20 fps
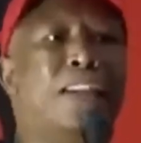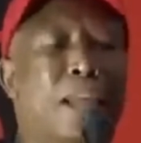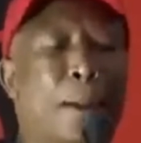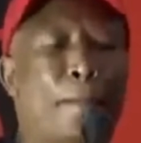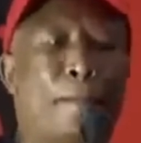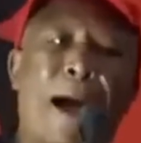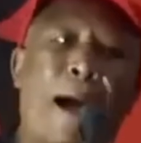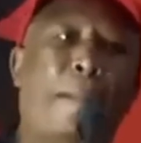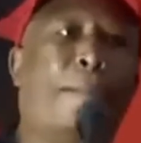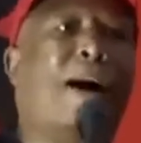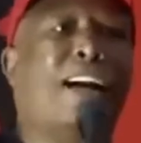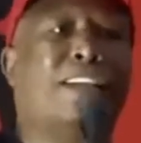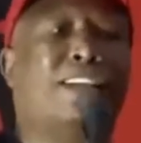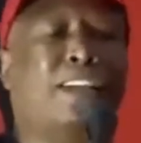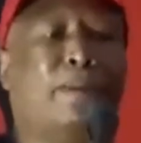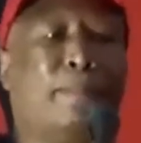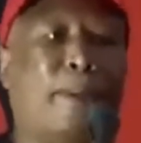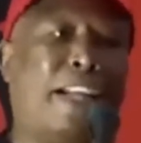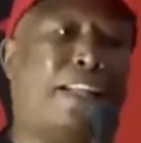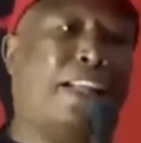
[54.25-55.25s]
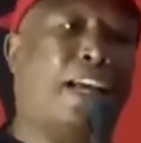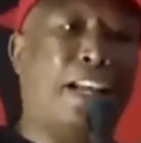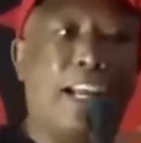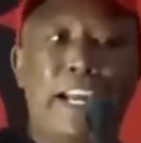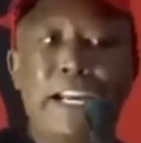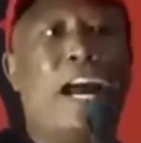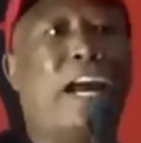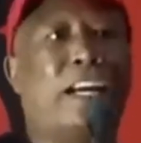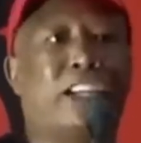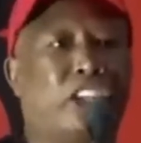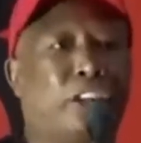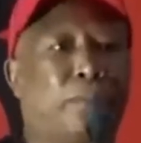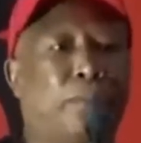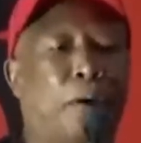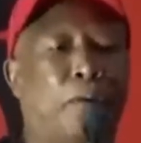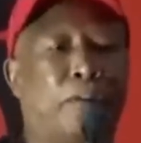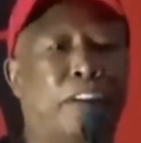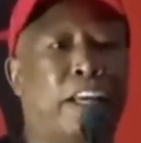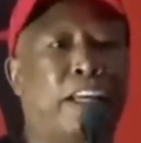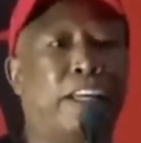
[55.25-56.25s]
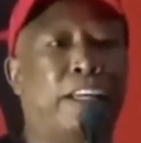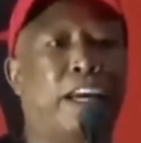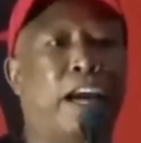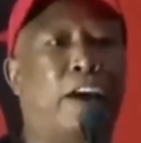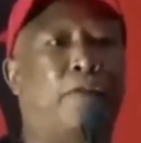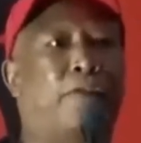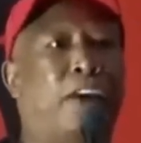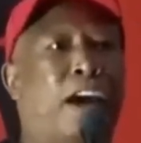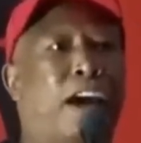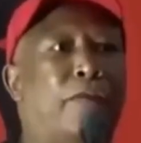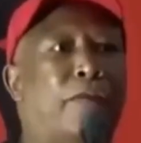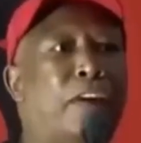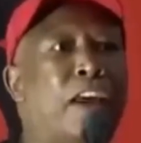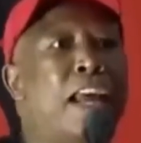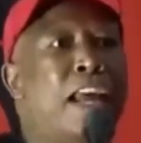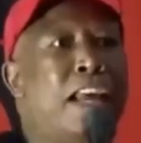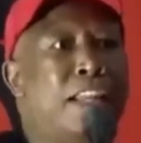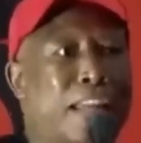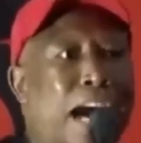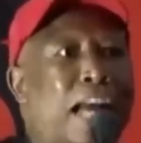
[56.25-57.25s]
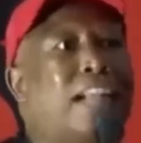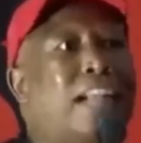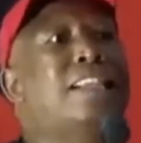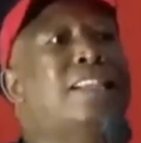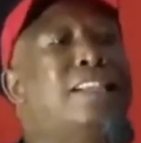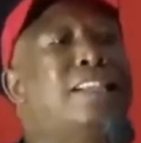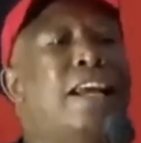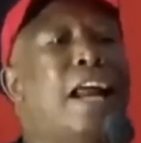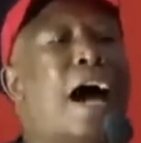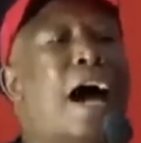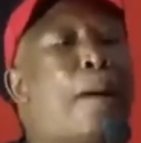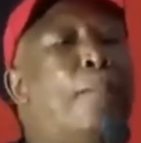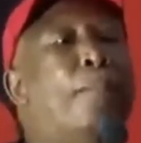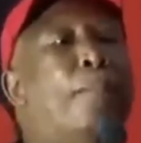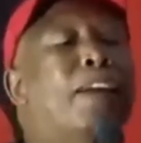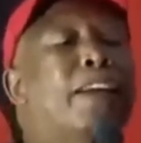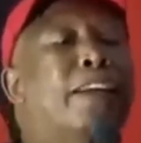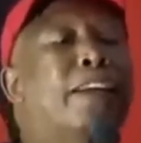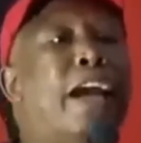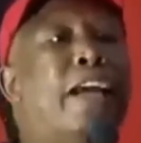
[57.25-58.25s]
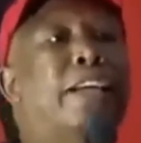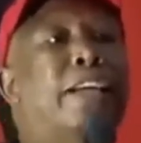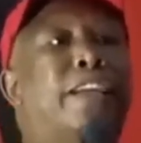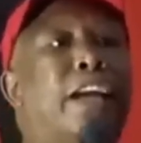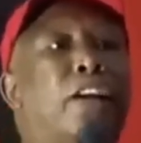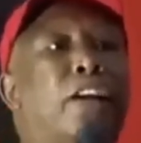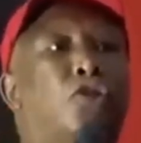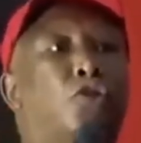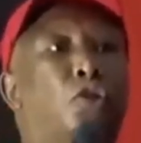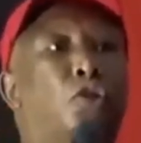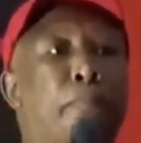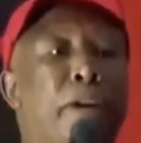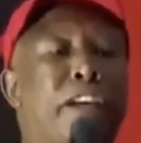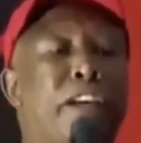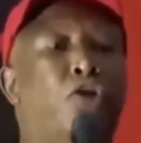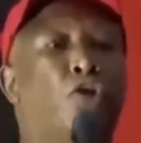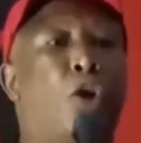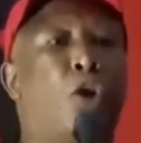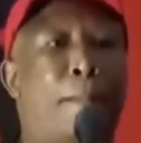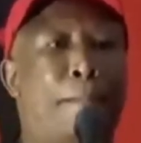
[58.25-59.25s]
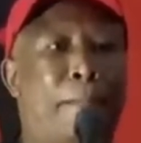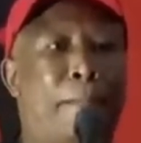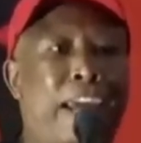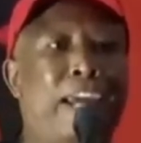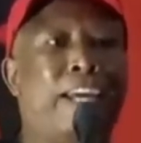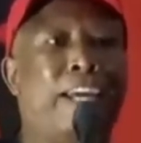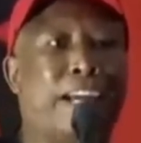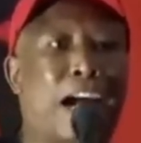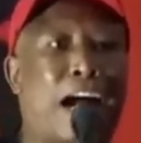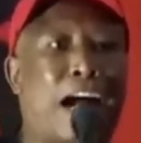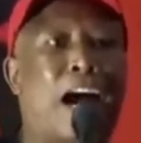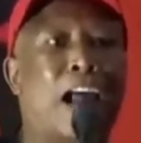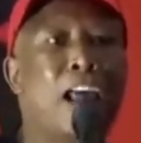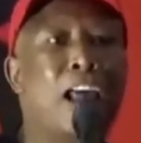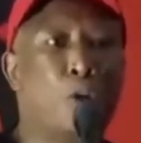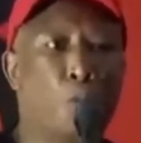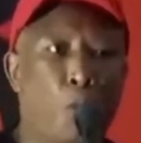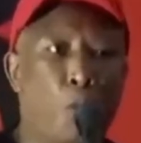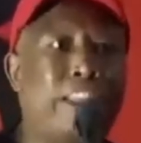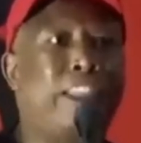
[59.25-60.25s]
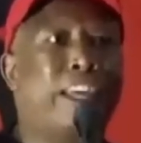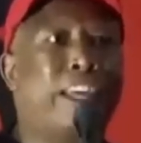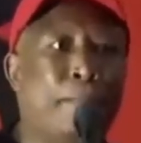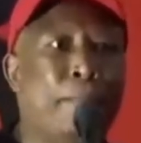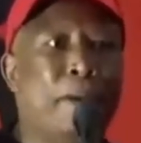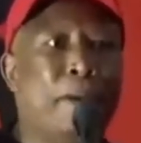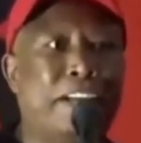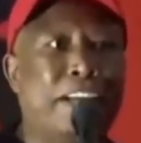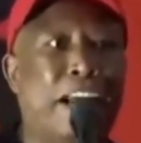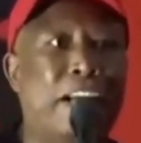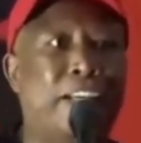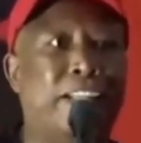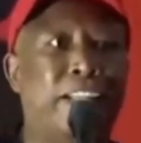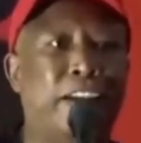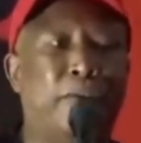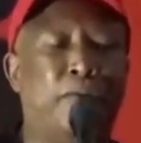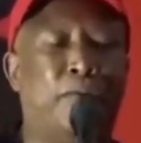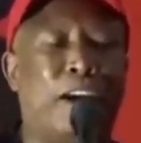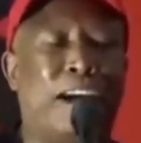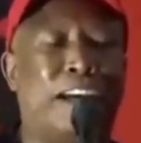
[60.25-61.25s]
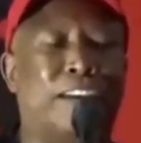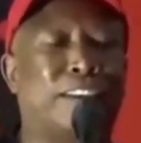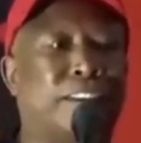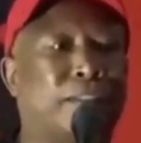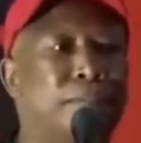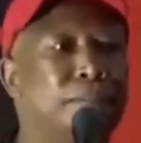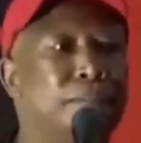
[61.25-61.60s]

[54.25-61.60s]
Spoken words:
the membership and the leadership of the EFF, that is an application to meet your maker with immediate effect.